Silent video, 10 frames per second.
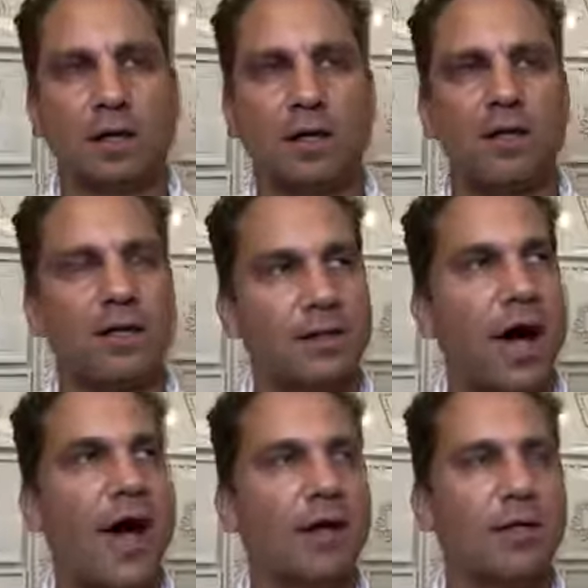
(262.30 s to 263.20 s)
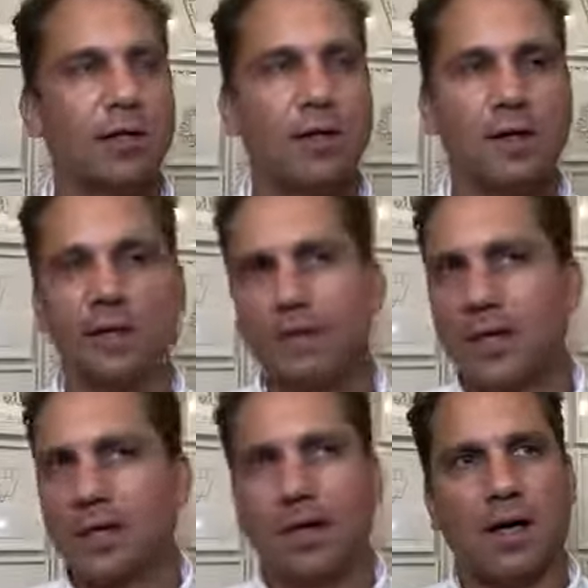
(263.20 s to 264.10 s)
entire sort of
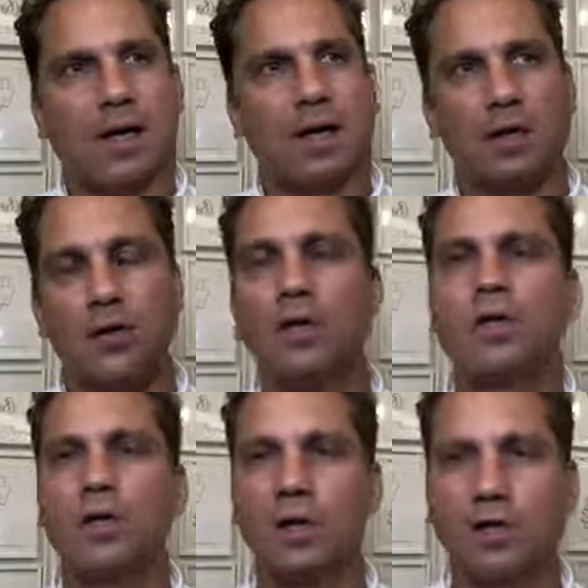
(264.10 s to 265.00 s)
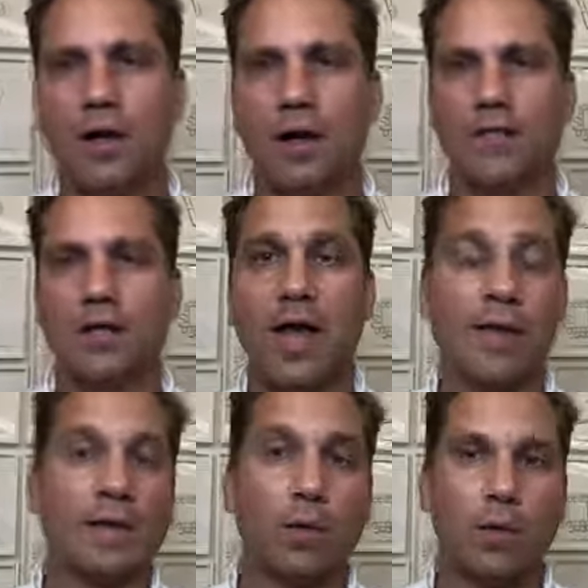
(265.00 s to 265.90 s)
universe of
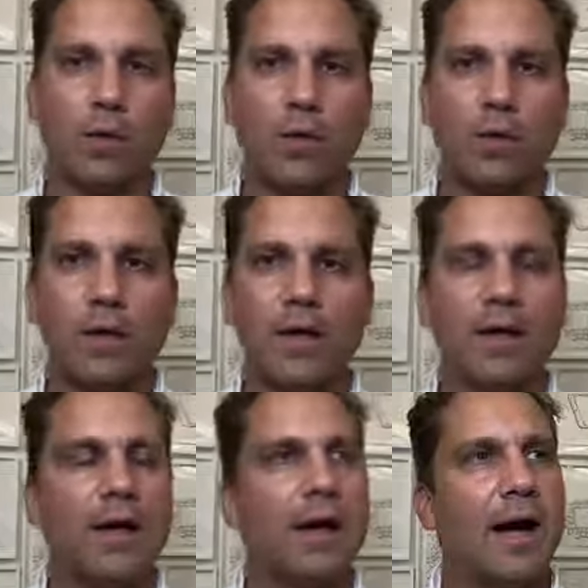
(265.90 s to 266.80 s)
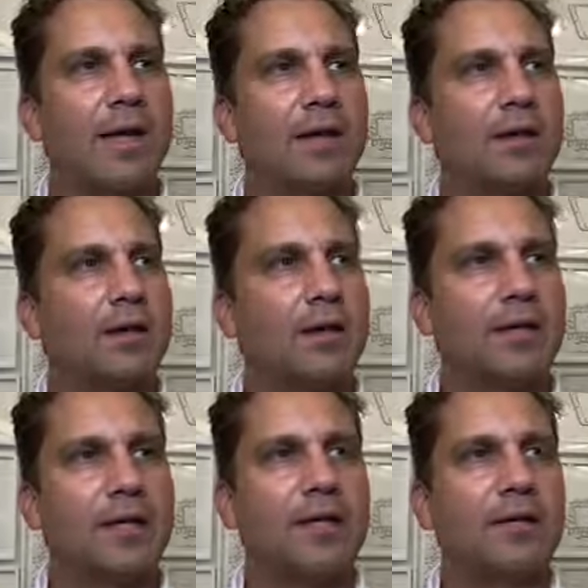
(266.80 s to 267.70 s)
clients that we work with. I think
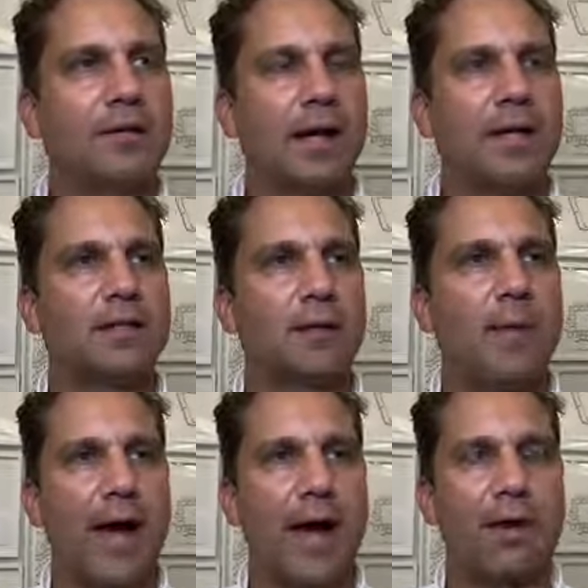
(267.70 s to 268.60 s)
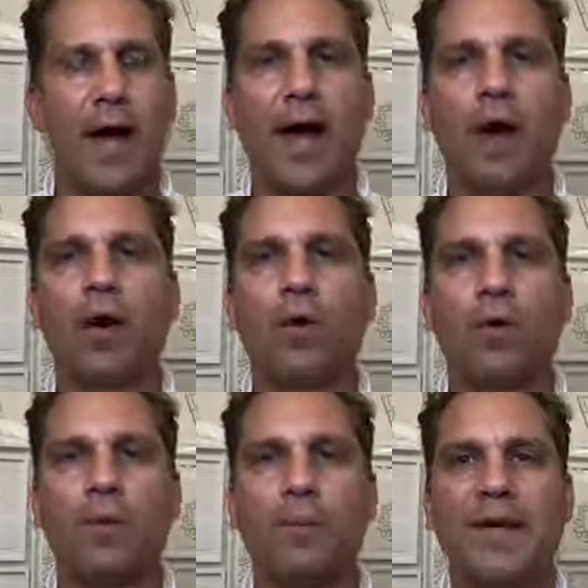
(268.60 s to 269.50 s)
those insights about
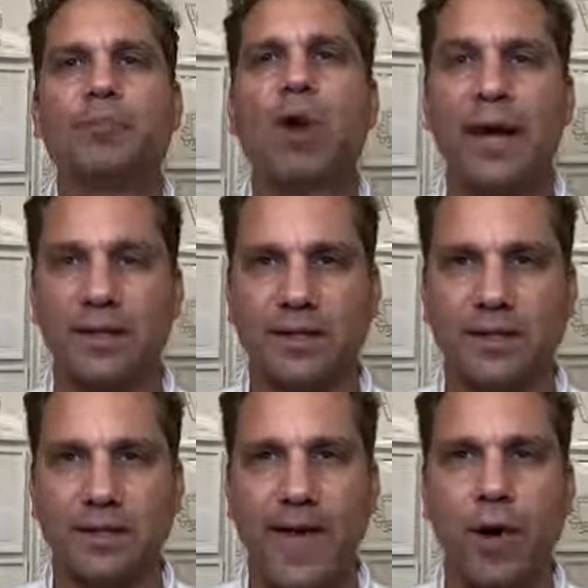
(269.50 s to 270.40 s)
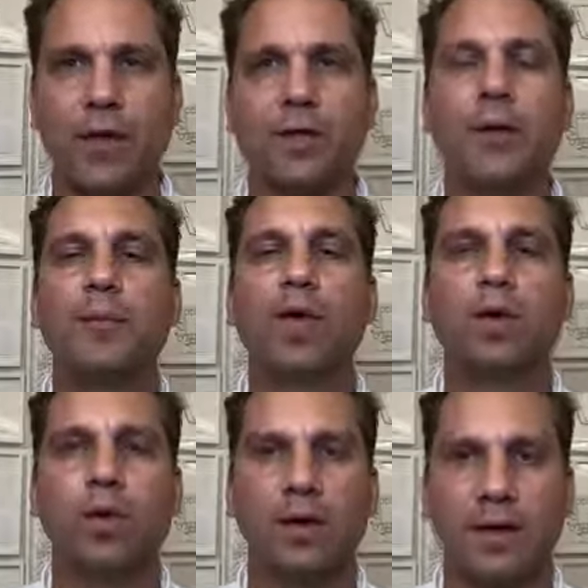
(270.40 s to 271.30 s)
how best practices and how other people are
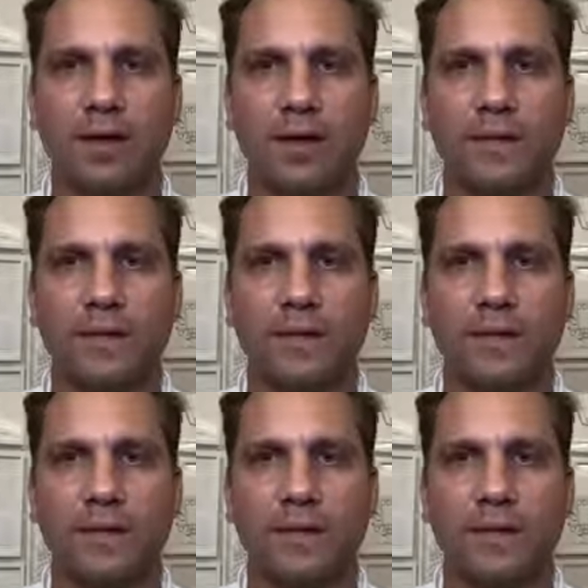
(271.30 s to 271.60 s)
working,